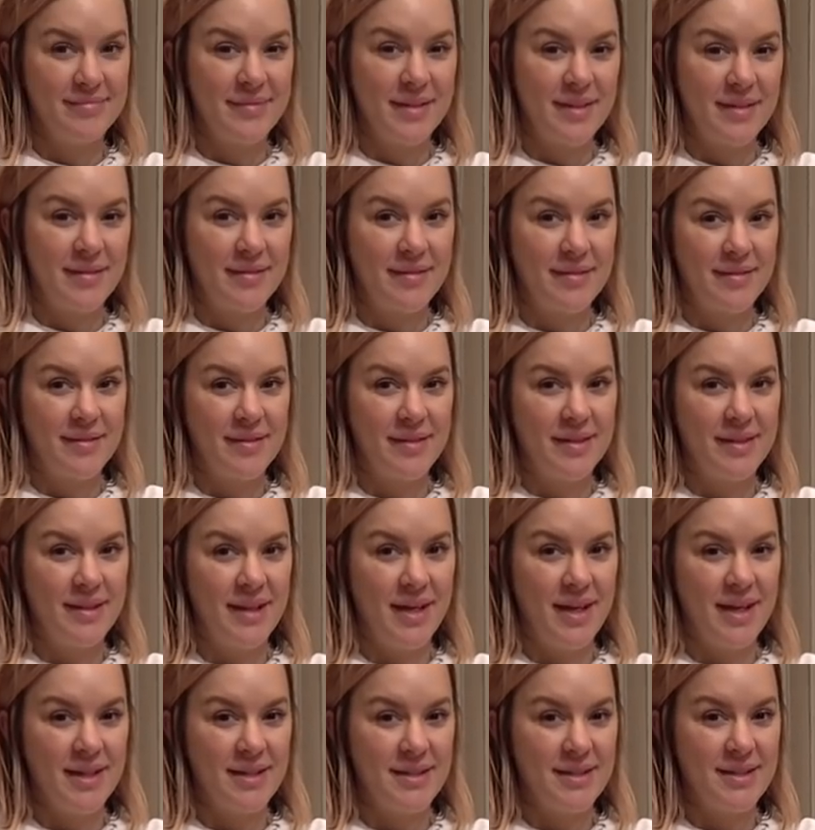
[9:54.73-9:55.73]
It is now
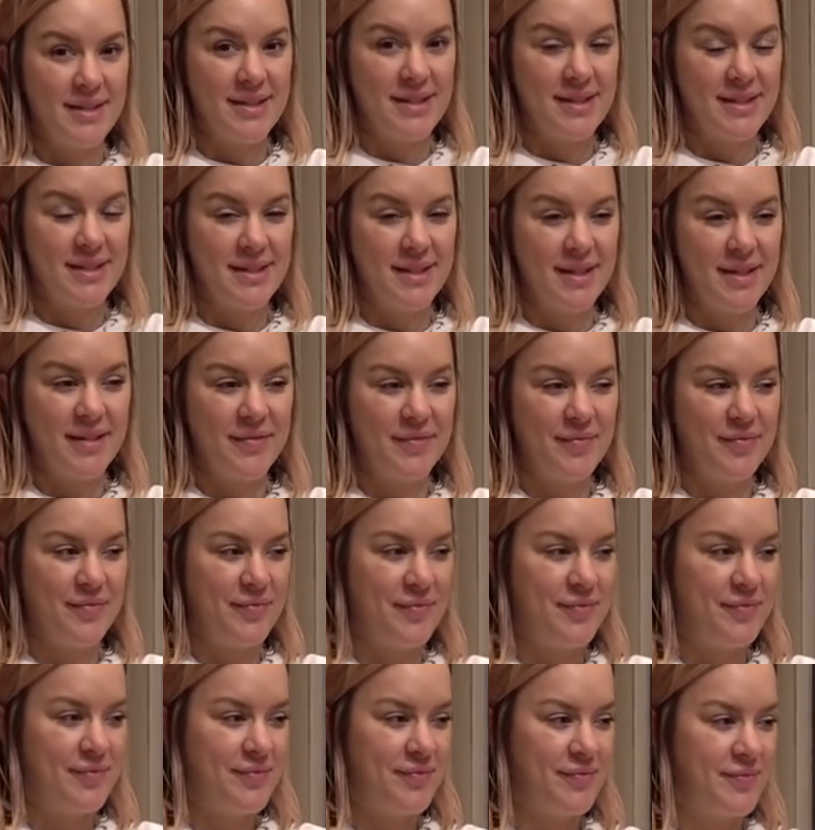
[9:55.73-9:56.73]
cooking, and they're
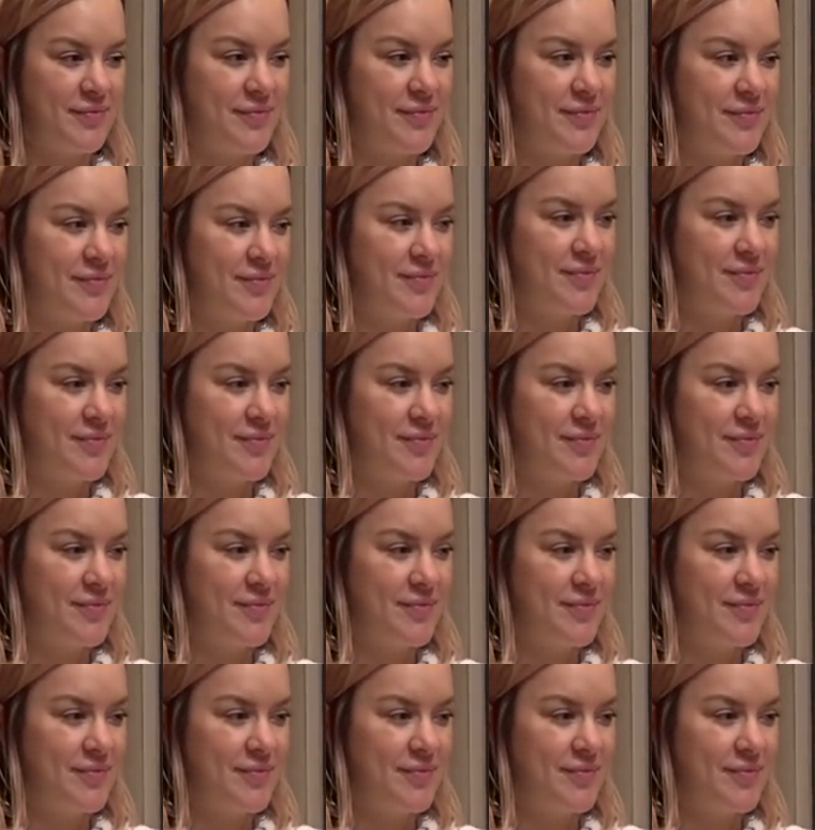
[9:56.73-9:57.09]
moving on